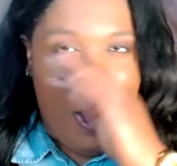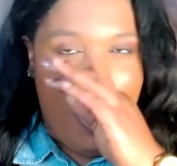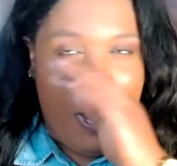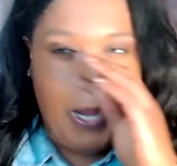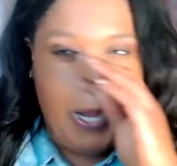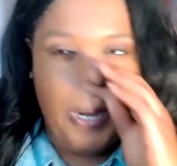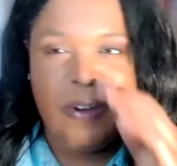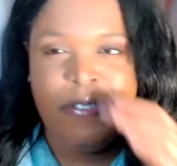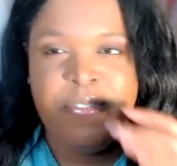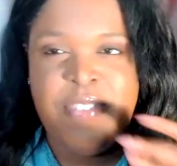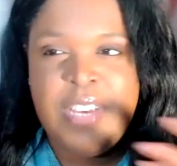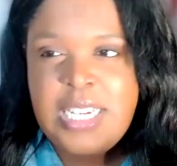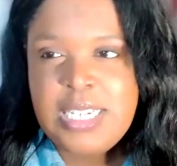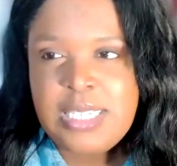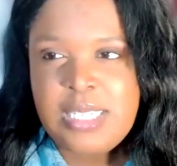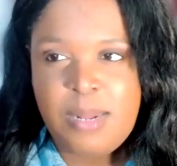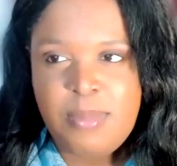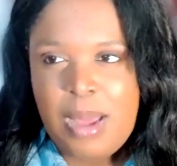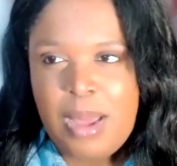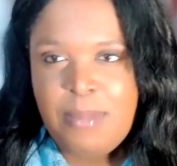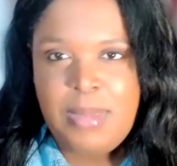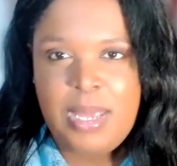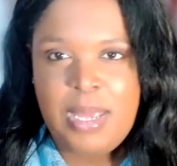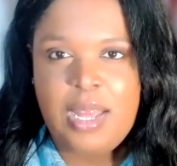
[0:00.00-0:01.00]
your visa
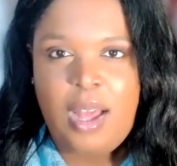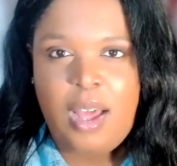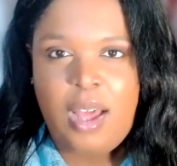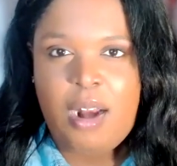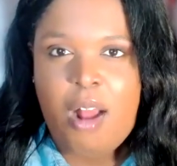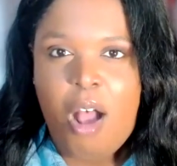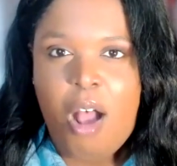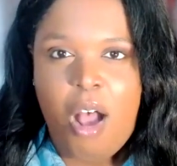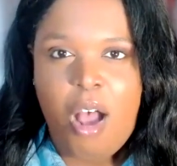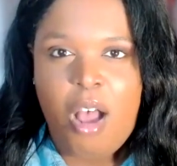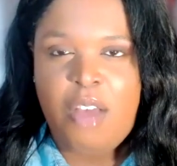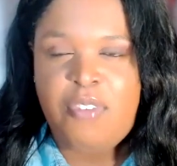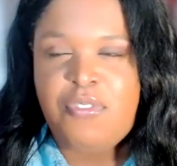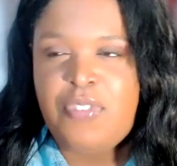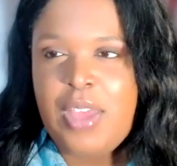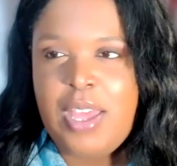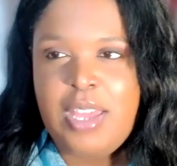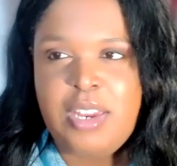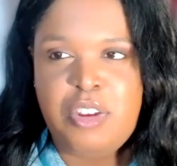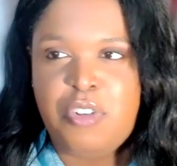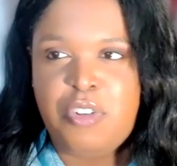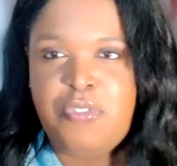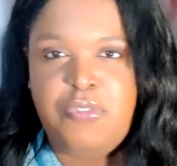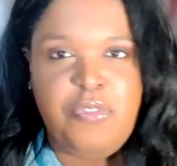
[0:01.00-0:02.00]
might be cut off
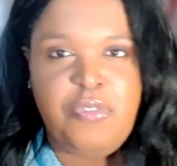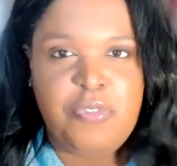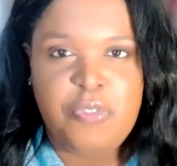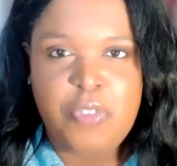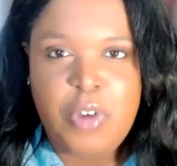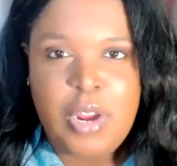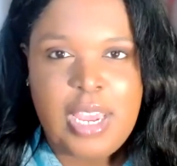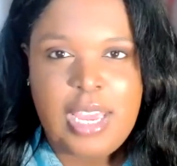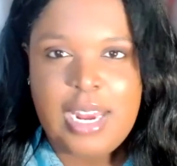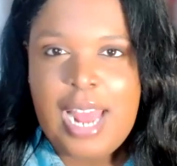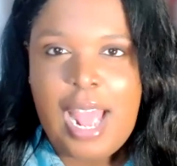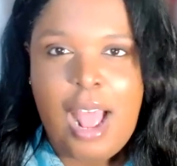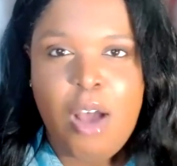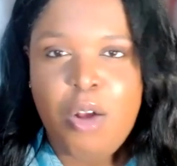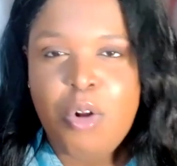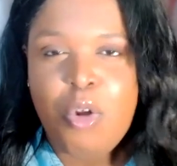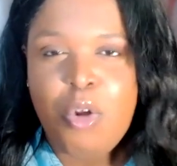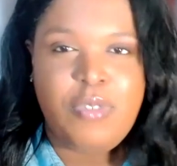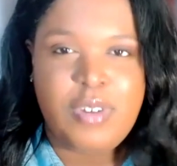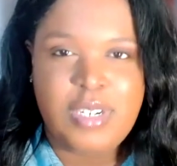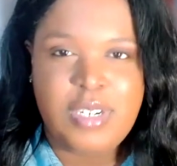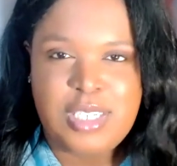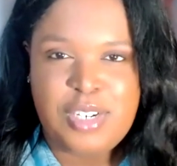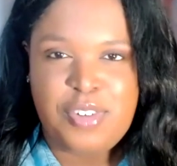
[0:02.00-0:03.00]
and you're freaking out
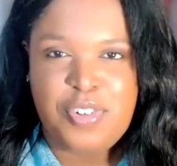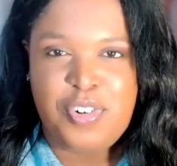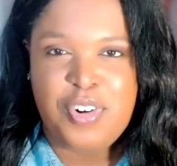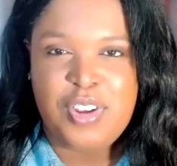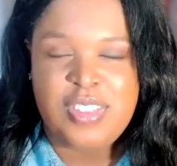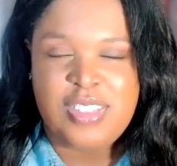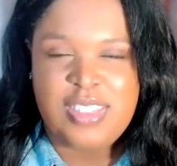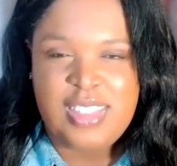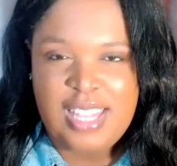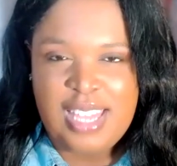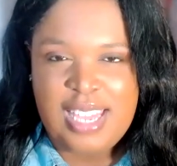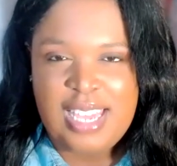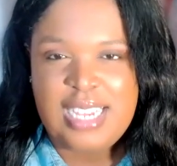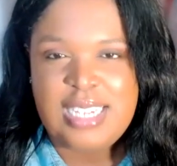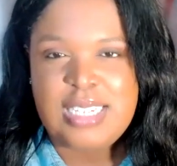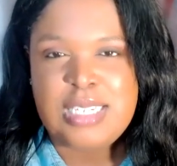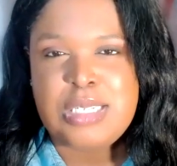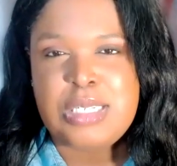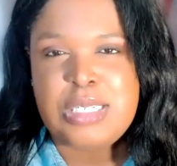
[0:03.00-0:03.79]
over different things.